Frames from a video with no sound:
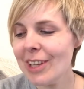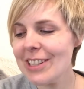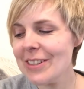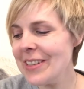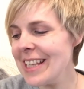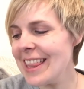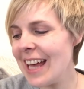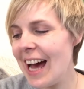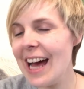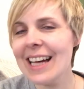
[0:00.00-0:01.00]
So we did
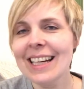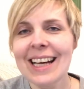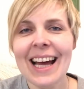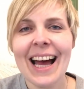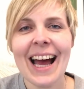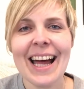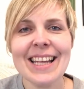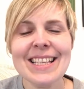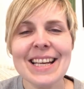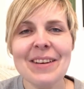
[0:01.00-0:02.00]
that,
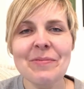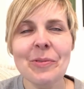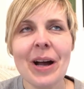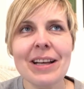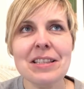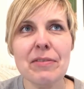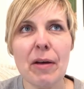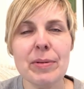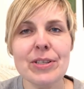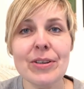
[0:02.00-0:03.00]
and what else have I
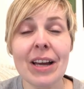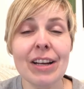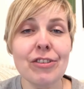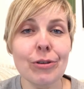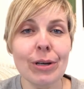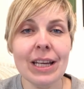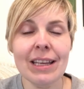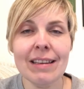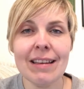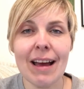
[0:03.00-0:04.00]
been doing? I
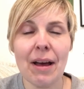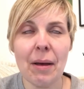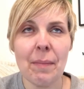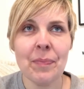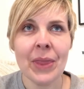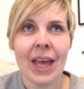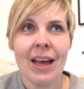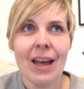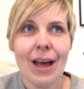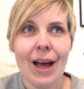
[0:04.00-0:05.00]
joined
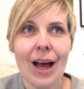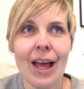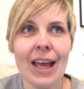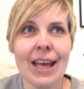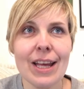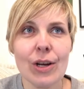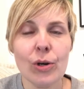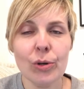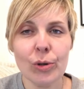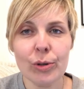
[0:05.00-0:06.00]
a
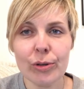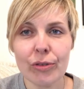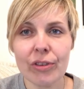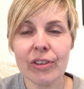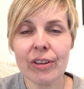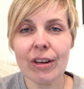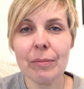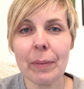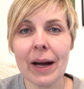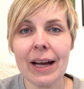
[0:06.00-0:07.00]
course
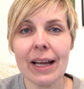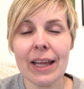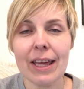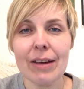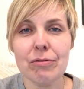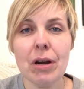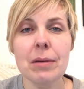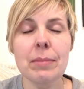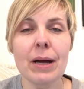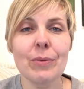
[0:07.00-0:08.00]

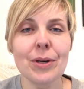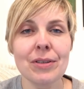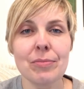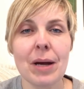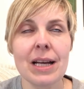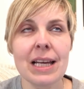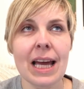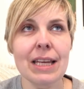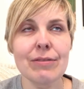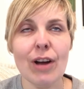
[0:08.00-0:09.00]
run by one of my
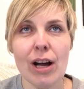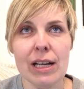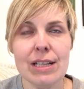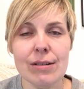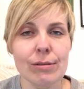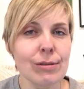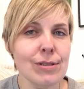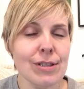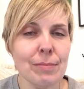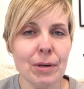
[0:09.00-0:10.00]
kind of
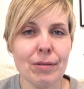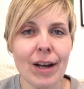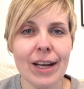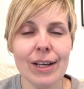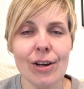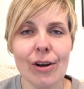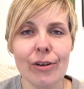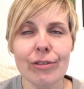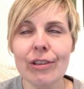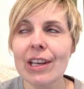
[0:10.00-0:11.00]
idols, Mariah
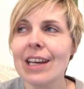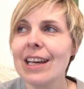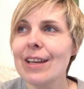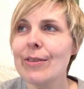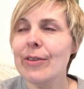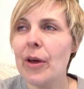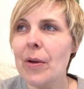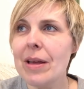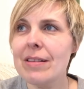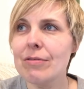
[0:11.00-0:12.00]
Cos. So
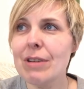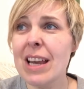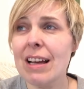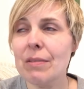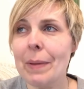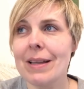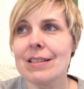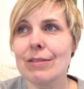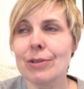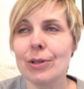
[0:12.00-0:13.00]
it's a really
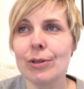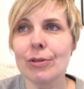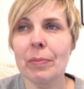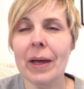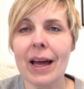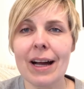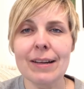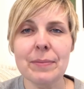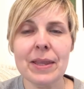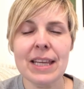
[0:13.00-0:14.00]
expensive course, but
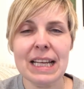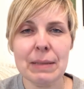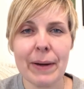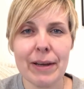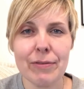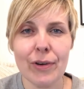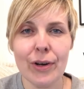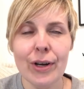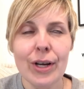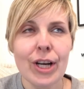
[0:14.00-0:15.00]
I've been thinking about it for